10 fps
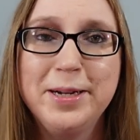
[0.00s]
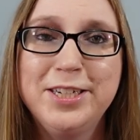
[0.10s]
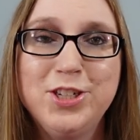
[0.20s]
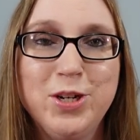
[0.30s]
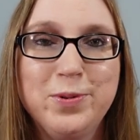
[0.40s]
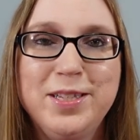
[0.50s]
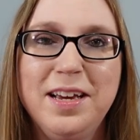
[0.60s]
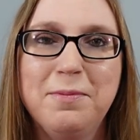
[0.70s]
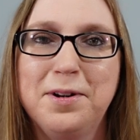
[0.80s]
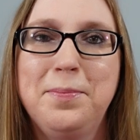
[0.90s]
but she was
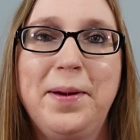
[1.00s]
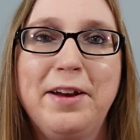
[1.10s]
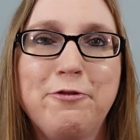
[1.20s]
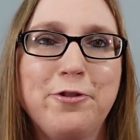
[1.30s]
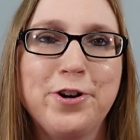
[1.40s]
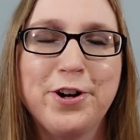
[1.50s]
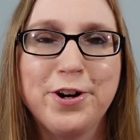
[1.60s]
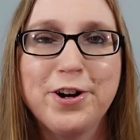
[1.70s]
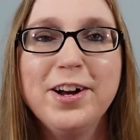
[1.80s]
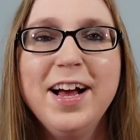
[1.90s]
able to pay for
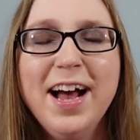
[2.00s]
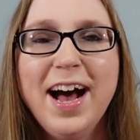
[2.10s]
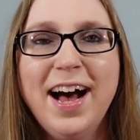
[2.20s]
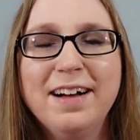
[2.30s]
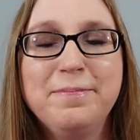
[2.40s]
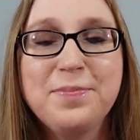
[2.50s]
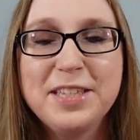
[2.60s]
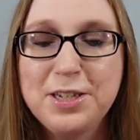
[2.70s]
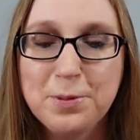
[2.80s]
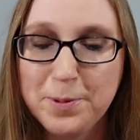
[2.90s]
her um,
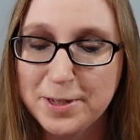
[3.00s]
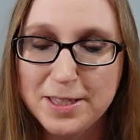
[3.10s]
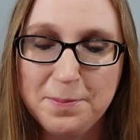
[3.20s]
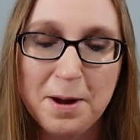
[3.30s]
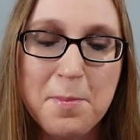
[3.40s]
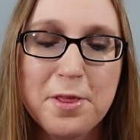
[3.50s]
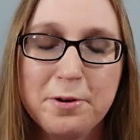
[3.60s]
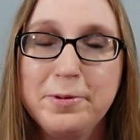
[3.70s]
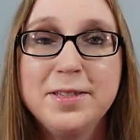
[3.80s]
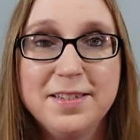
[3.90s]
yearbooks, and my
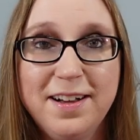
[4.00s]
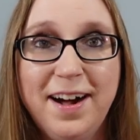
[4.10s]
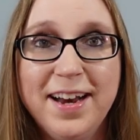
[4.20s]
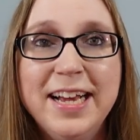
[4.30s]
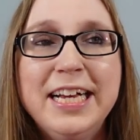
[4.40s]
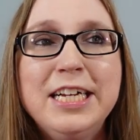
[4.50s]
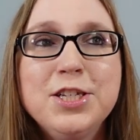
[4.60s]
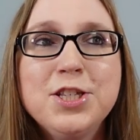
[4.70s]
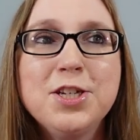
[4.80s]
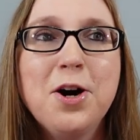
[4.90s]
mother was not.
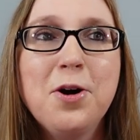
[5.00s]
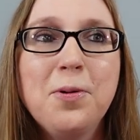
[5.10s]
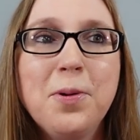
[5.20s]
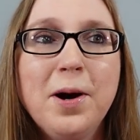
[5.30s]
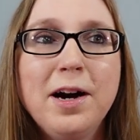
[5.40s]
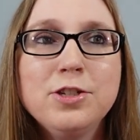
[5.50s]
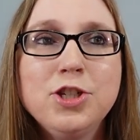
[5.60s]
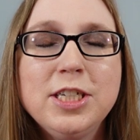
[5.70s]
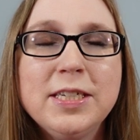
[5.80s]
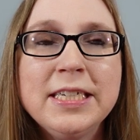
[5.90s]
So
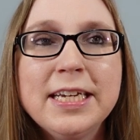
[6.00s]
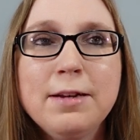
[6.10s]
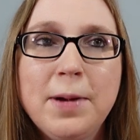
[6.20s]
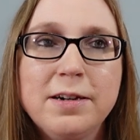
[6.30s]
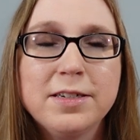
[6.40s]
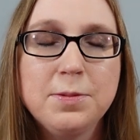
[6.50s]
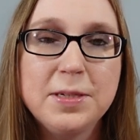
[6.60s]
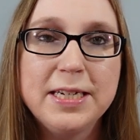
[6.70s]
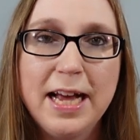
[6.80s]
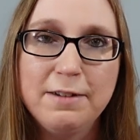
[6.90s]
she didn't get them out because we
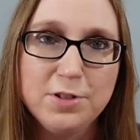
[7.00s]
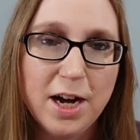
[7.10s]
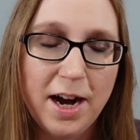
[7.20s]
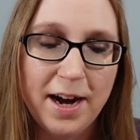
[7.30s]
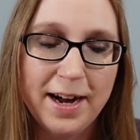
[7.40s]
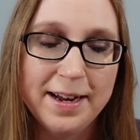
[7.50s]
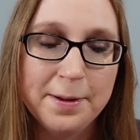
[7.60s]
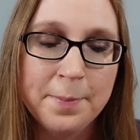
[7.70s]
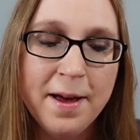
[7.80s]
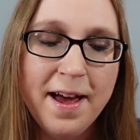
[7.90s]
didn't have
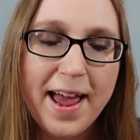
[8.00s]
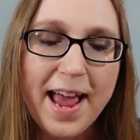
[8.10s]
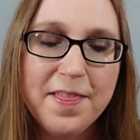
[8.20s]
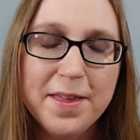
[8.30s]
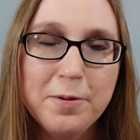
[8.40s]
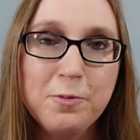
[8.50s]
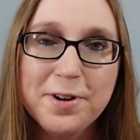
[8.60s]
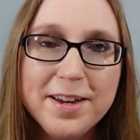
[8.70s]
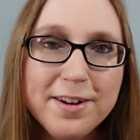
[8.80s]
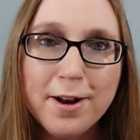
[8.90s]
time. And then what
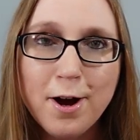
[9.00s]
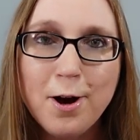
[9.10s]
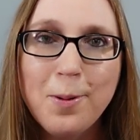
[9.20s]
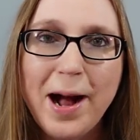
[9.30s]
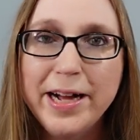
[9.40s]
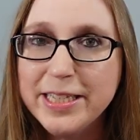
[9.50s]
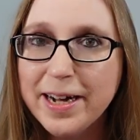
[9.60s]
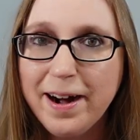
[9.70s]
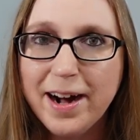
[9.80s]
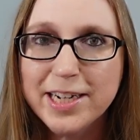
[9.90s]
do you know, at the
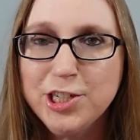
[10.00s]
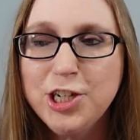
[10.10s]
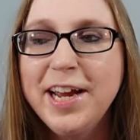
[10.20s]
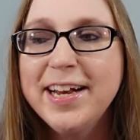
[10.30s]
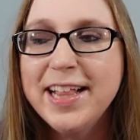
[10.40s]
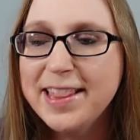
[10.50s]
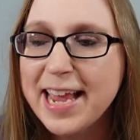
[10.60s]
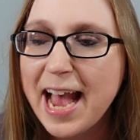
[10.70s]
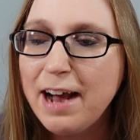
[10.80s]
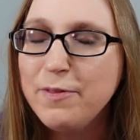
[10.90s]
auction,
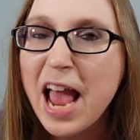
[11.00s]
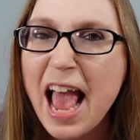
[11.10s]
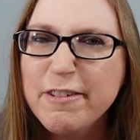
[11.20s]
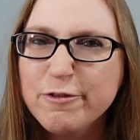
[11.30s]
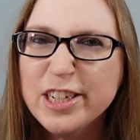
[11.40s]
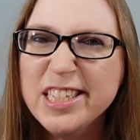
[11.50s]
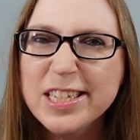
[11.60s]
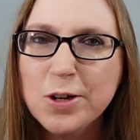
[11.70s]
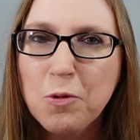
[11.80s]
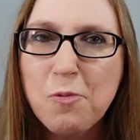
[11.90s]
they have every
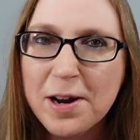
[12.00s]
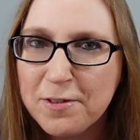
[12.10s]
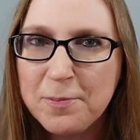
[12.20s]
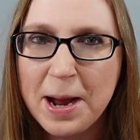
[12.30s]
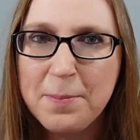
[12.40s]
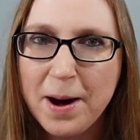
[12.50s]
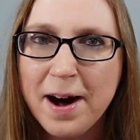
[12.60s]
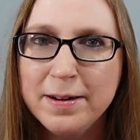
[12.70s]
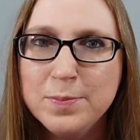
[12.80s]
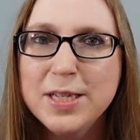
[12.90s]
single one of my
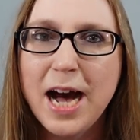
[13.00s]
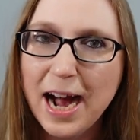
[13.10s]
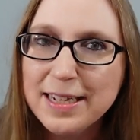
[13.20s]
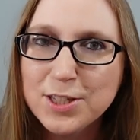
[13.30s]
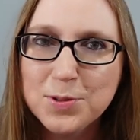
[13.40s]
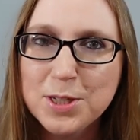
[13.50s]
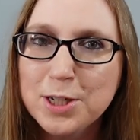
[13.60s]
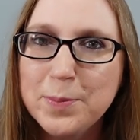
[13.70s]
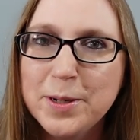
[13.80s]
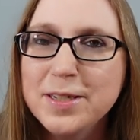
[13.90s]
mom's high school
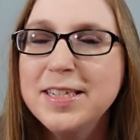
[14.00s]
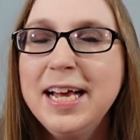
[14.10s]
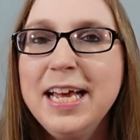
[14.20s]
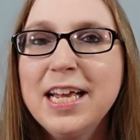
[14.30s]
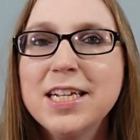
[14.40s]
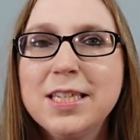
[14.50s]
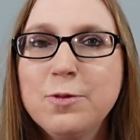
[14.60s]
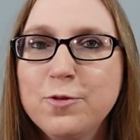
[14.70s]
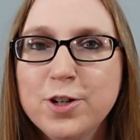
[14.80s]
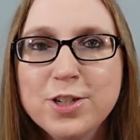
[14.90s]
yearbooks
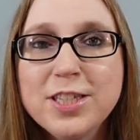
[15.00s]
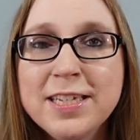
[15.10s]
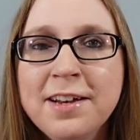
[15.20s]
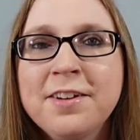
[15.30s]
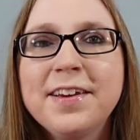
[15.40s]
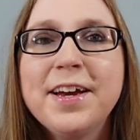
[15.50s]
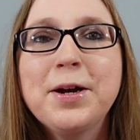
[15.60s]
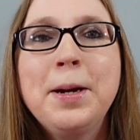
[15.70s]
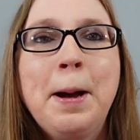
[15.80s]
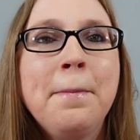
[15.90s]
except for her senior
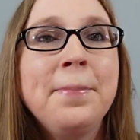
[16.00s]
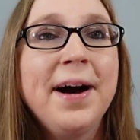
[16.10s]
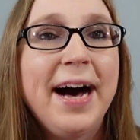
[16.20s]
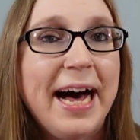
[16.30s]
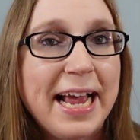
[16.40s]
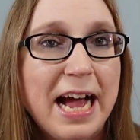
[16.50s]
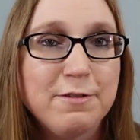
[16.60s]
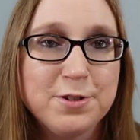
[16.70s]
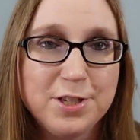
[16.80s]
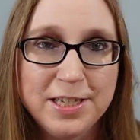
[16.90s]
year. But I
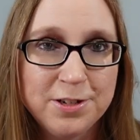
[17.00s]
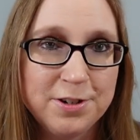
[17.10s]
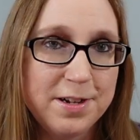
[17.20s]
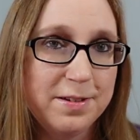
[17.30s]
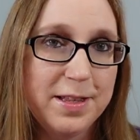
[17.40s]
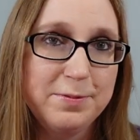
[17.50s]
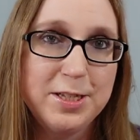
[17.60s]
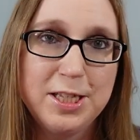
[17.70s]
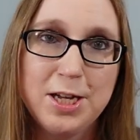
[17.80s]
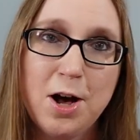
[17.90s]
have her senior year. That
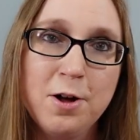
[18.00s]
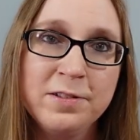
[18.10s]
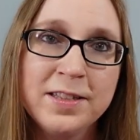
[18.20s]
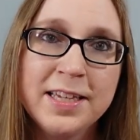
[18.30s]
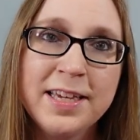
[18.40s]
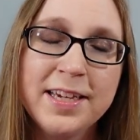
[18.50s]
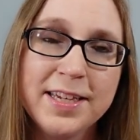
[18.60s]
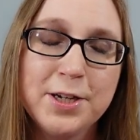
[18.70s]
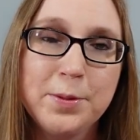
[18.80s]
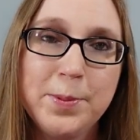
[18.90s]
was the only
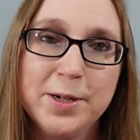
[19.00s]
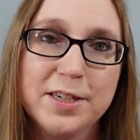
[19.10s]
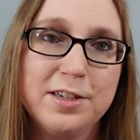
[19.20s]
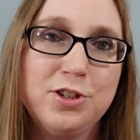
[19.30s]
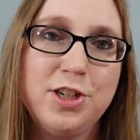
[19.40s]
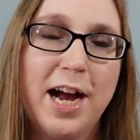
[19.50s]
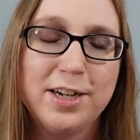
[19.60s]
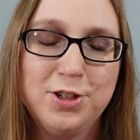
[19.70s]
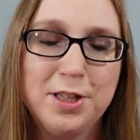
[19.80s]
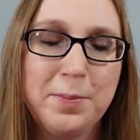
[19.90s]
yearbook she
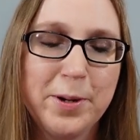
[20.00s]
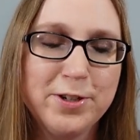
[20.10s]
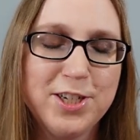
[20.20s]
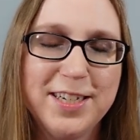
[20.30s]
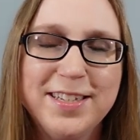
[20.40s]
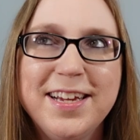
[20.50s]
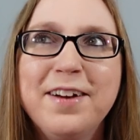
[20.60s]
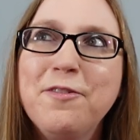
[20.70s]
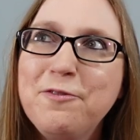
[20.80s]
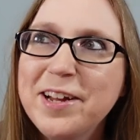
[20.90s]
actually purchased.
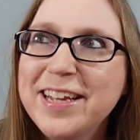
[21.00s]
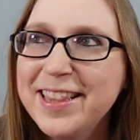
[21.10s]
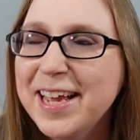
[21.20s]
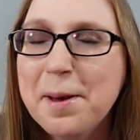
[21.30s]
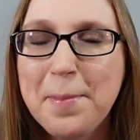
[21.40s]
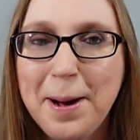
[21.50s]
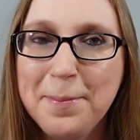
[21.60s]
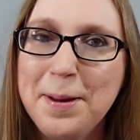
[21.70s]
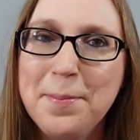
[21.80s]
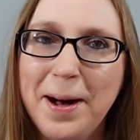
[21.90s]
And a funny thing about
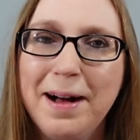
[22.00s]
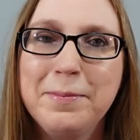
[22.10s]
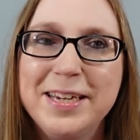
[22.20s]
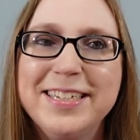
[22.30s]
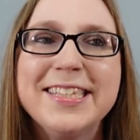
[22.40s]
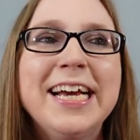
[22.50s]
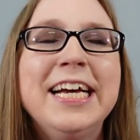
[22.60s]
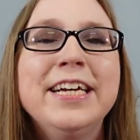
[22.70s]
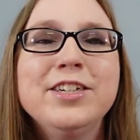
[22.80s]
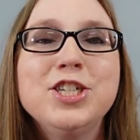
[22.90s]
my mom is
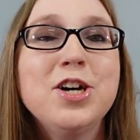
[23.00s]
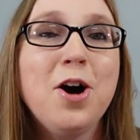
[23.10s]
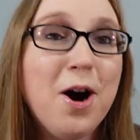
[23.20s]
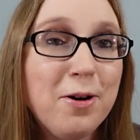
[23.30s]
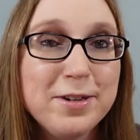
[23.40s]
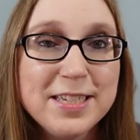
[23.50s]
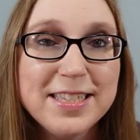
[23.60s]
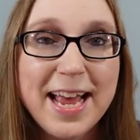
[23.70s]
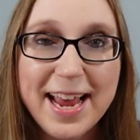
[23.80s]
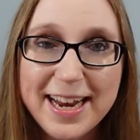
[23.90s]
she
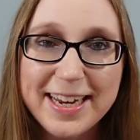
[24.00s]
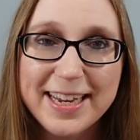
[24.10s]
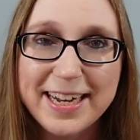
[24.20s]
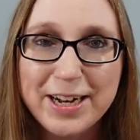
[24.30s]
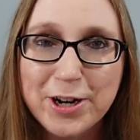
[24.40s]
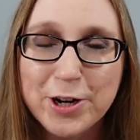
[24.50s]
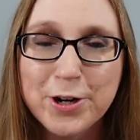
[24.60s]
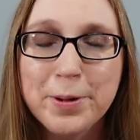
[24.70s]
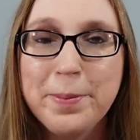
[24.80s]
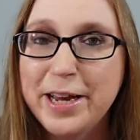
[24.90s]
always hated getting
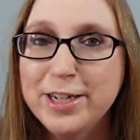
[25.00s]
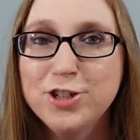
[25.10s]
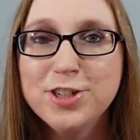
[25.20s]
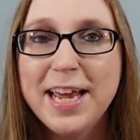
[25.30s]
her picture